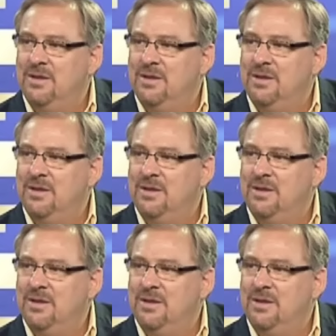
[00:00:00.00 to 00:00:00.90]

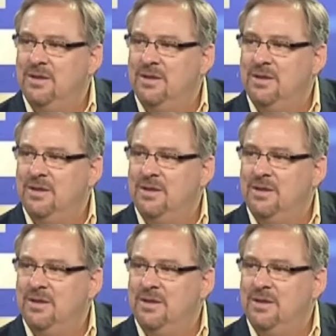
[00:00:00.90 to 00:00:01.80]

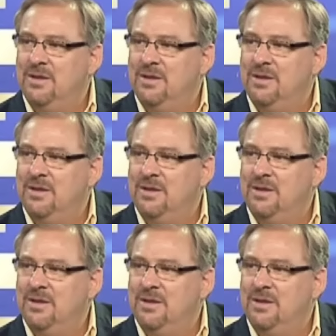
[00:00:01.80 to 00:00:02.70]

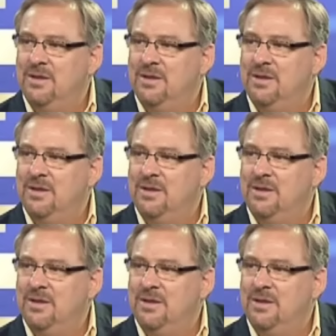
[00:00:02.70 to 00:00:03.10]
[no speech]